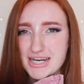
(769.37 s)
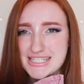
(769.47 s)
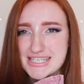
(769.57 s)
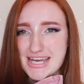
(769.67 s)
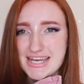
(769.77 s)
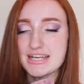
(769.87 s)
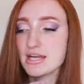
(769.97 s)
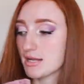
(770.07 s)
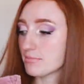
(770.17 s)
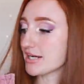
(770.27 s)
price
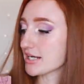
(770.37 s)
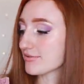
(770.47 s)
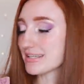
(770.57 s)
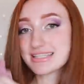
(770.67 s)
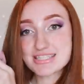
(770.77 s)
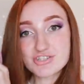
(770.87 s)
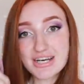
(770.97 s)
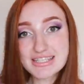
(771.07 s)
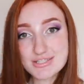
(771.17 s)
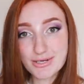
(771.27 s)
tag, but anyway, let's
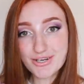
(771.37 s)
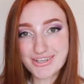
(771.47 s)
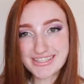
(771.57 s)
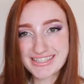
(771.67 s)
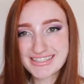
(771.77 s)
try this one on.